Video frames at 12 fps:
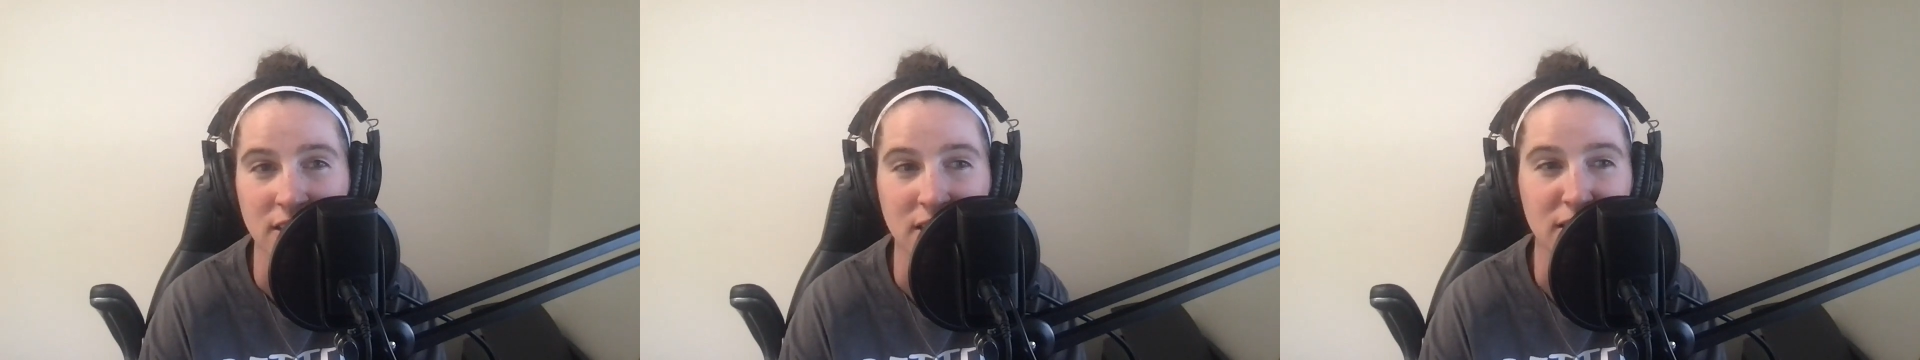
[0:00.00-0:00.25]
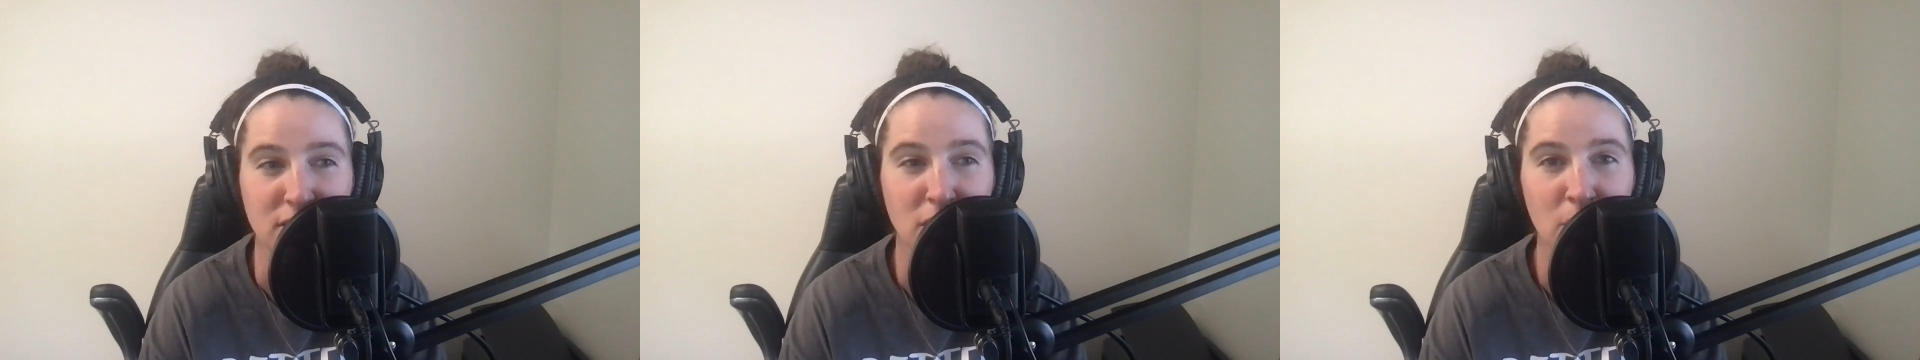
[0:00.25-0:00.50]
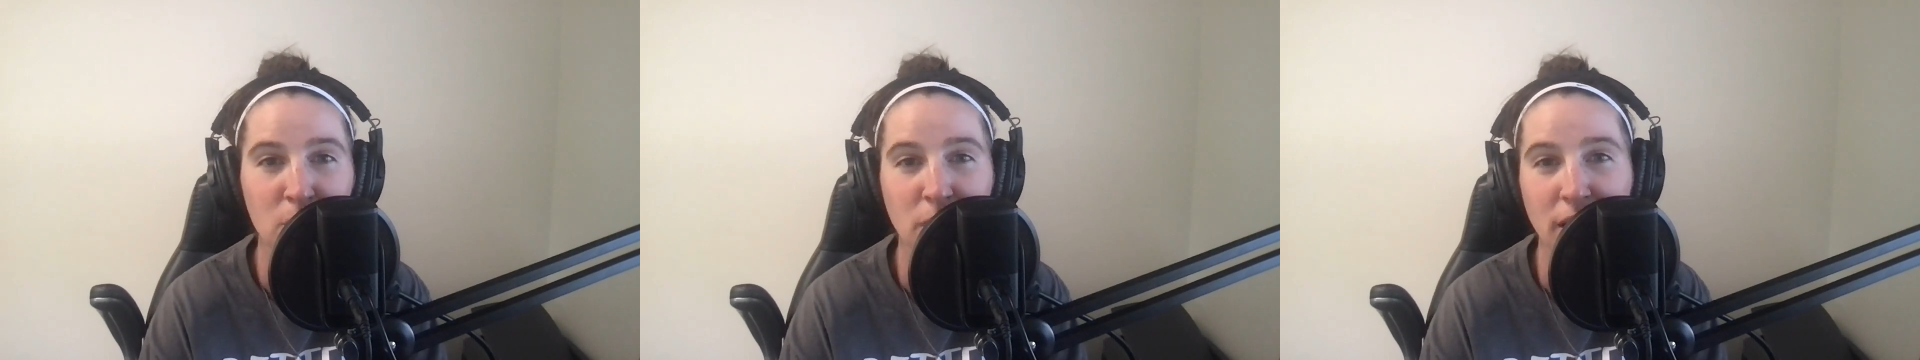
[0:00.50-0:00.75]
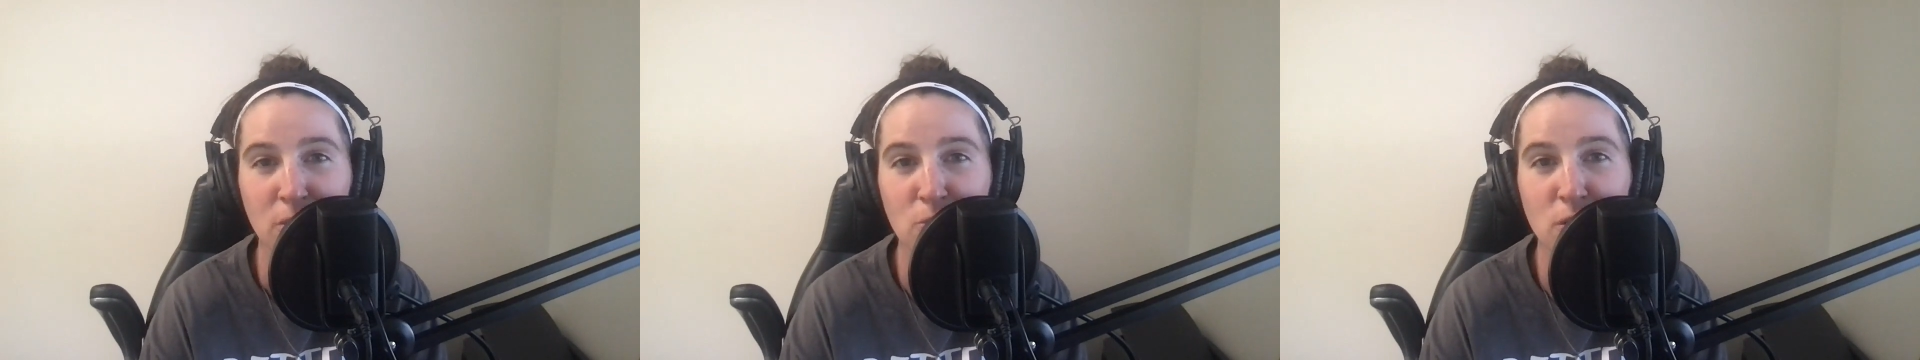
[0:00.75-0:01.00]
and they're up
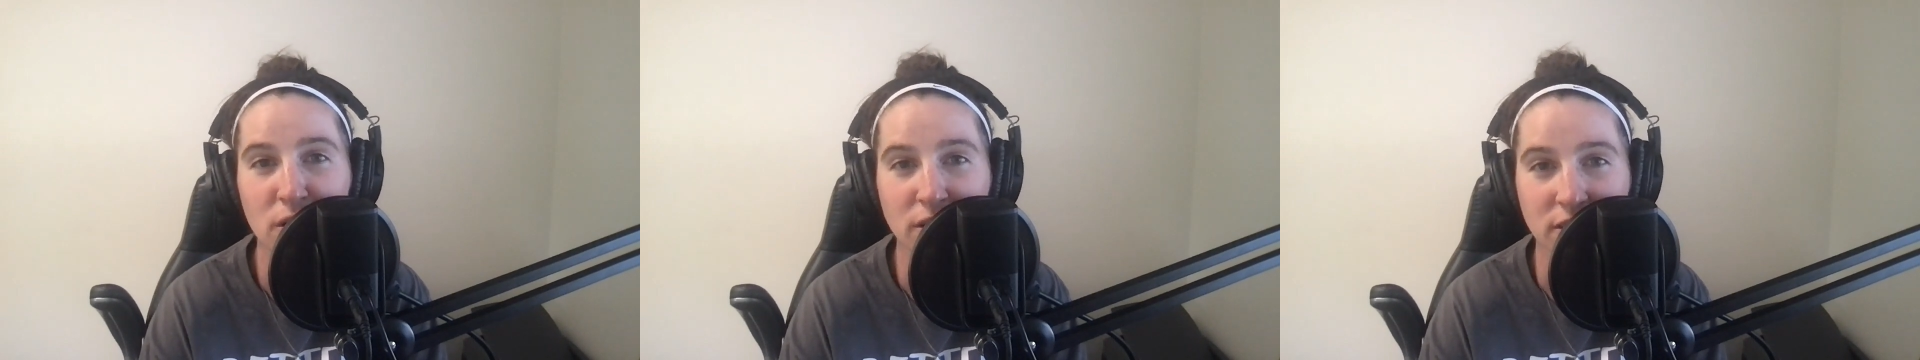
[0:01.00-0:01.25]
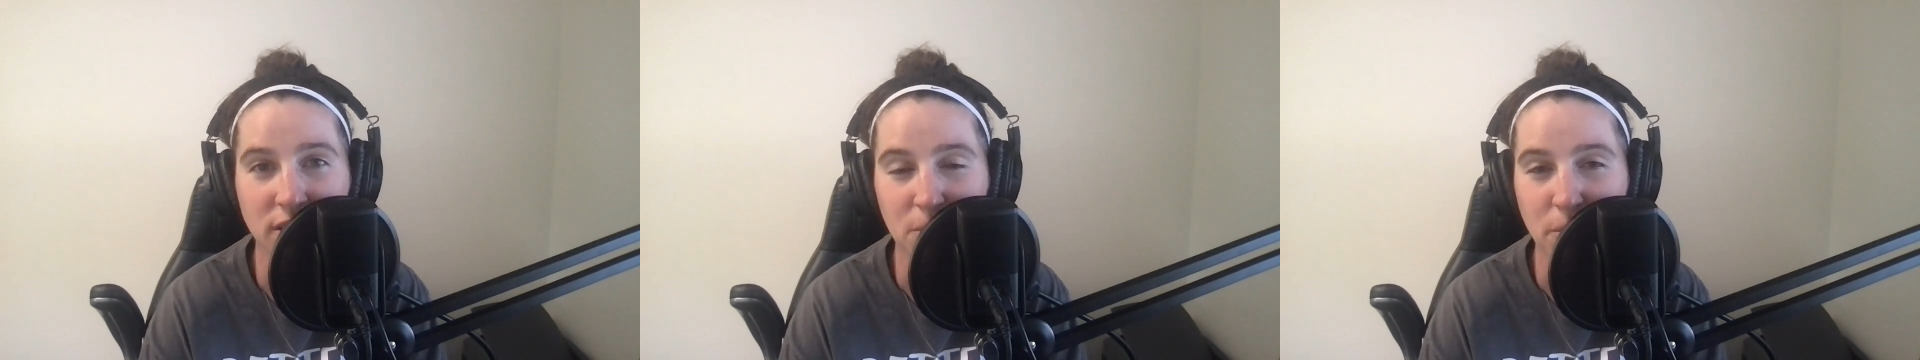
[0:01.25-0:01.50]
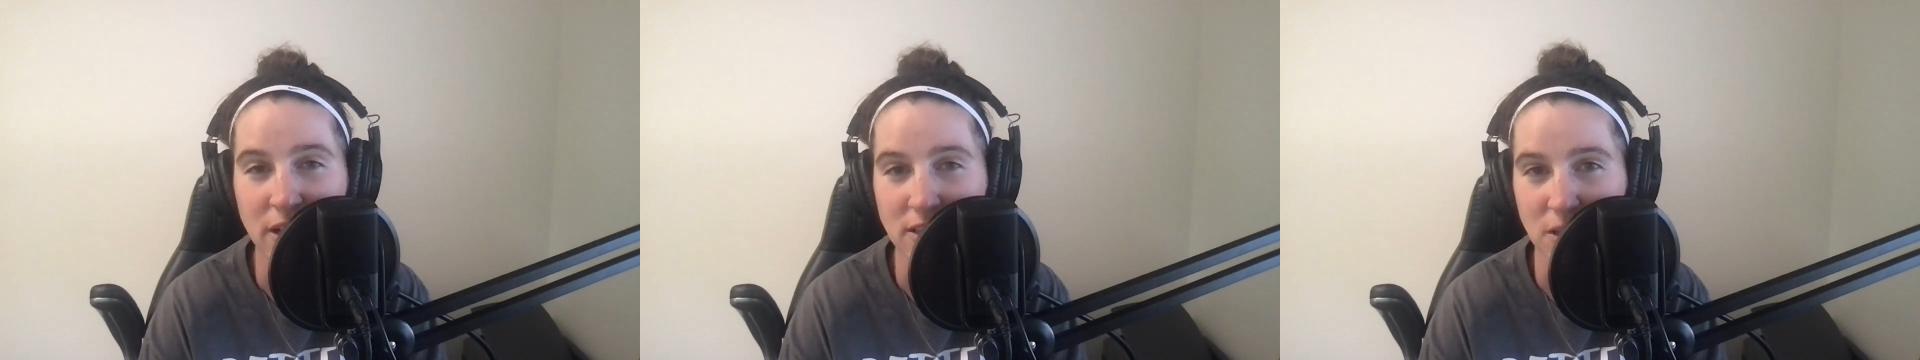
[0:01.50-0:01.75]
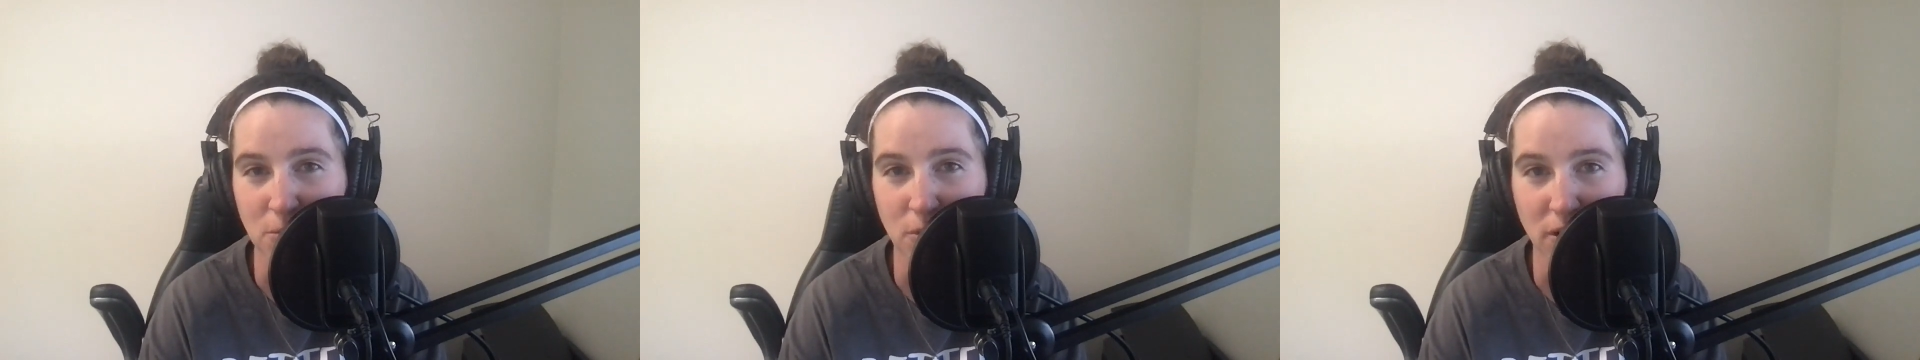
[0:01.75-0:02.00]
by one in a
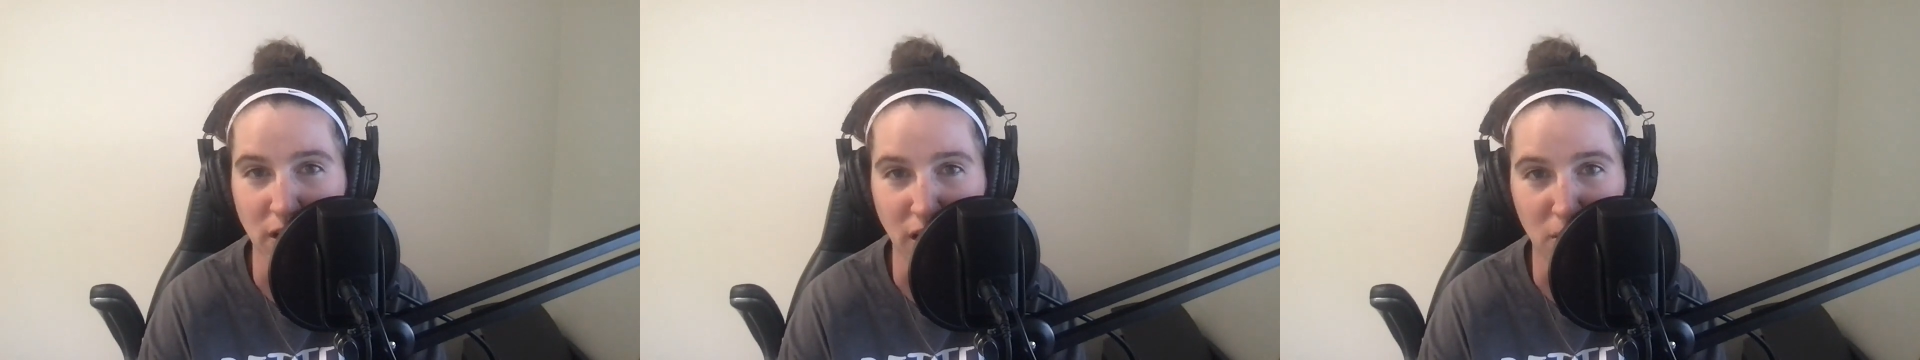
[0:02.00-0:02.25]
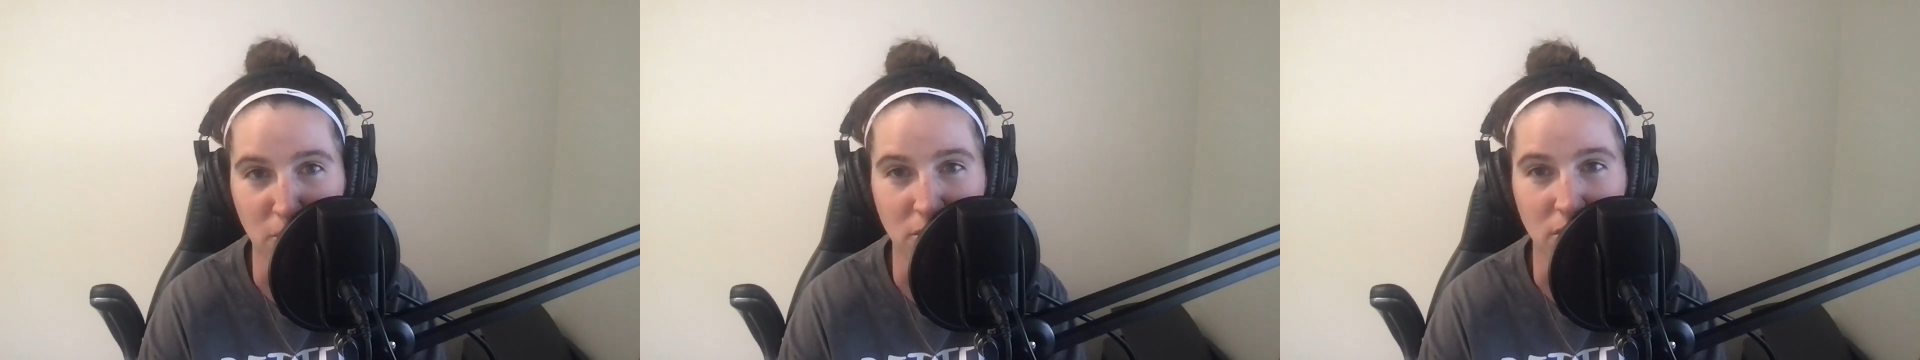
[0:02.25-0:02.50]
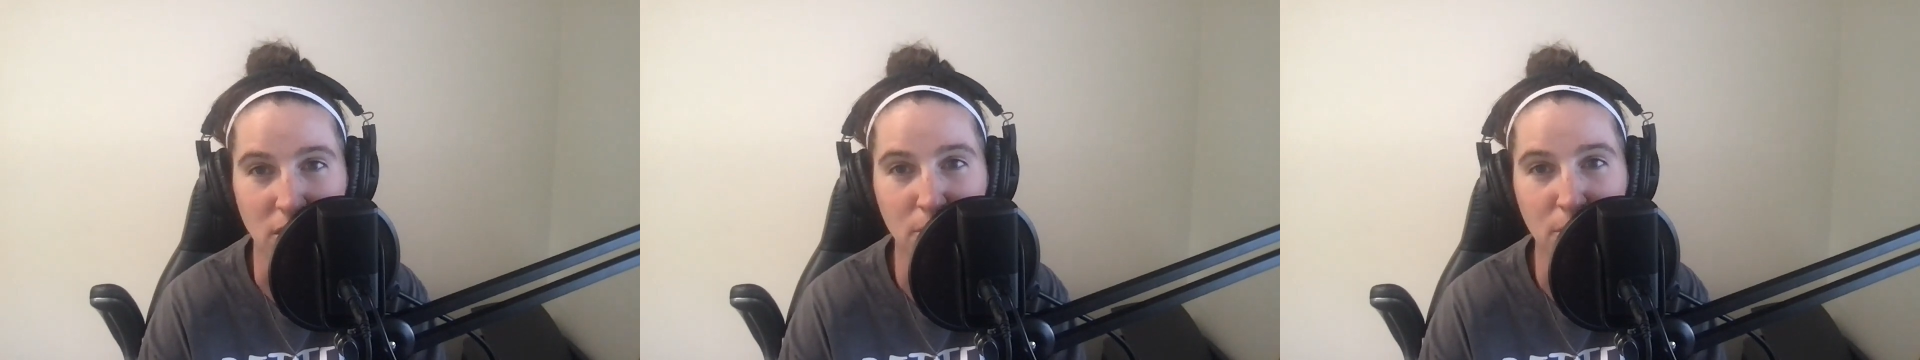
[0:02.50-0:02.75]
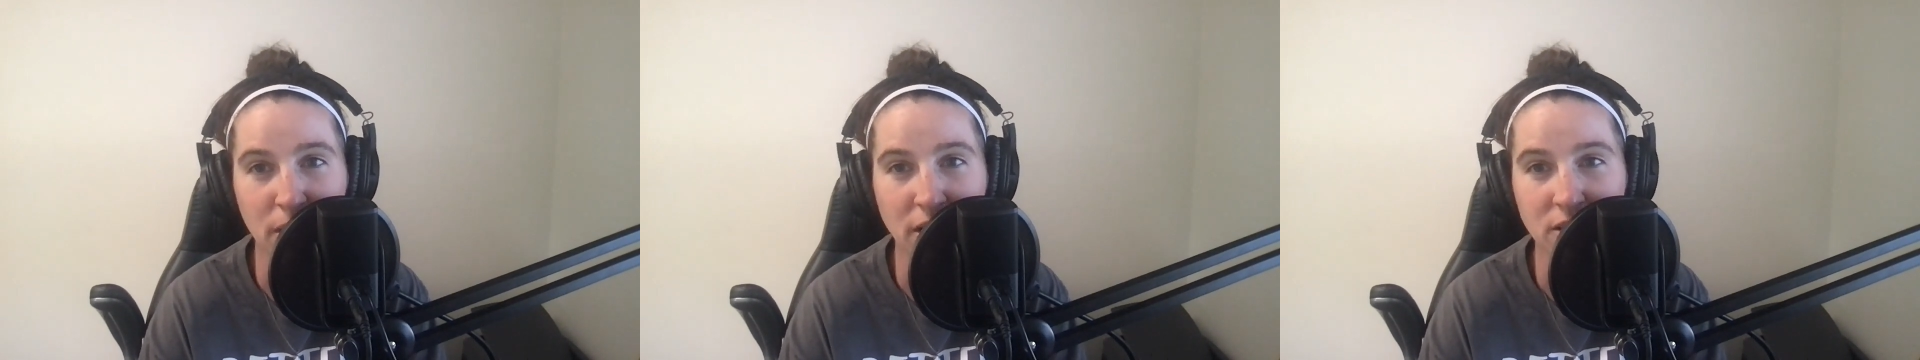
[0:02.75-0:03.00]
basketball game, or they're up
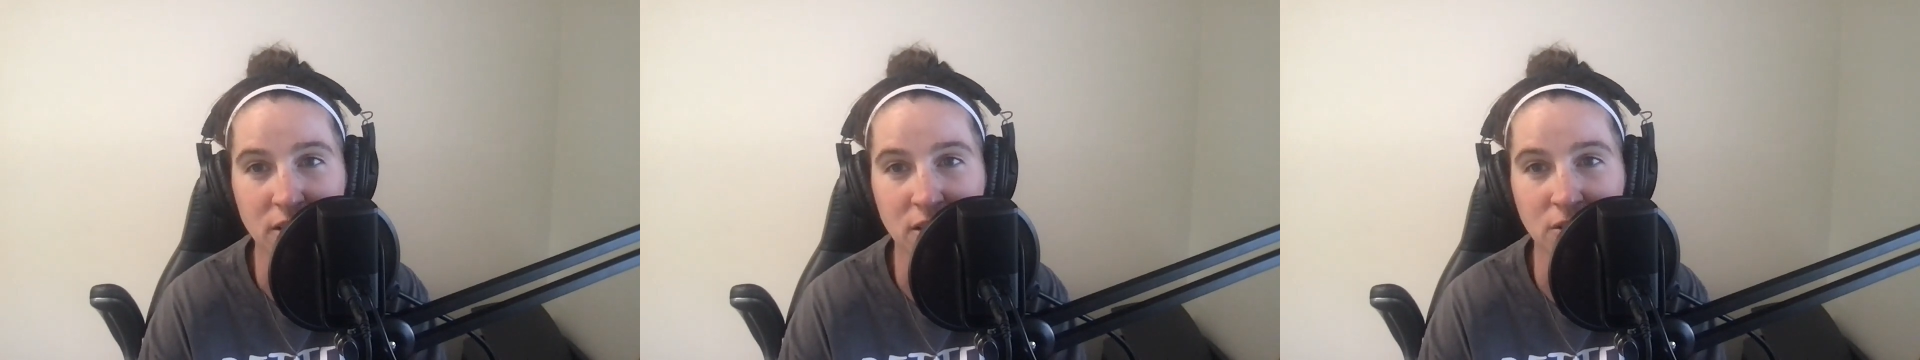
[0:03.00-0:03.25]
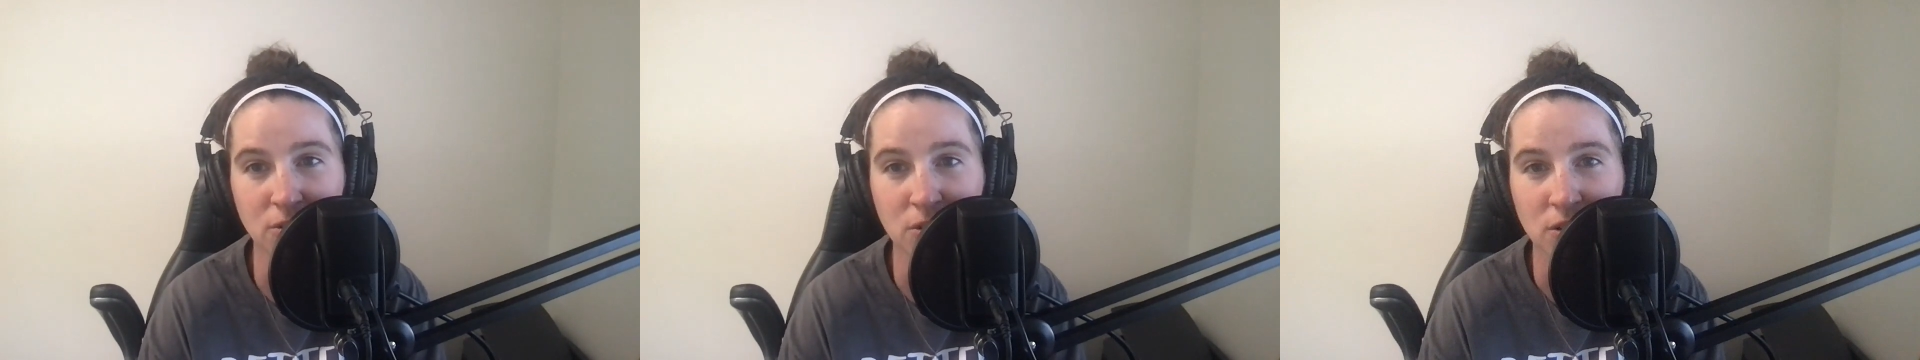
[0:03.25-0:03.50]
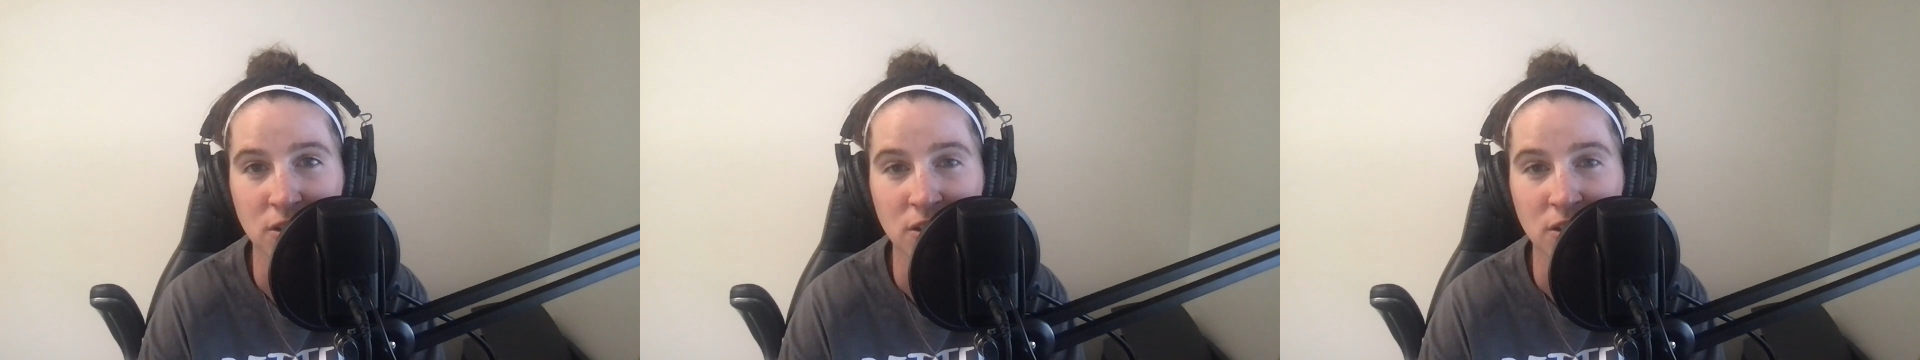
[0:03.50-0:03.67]
by two,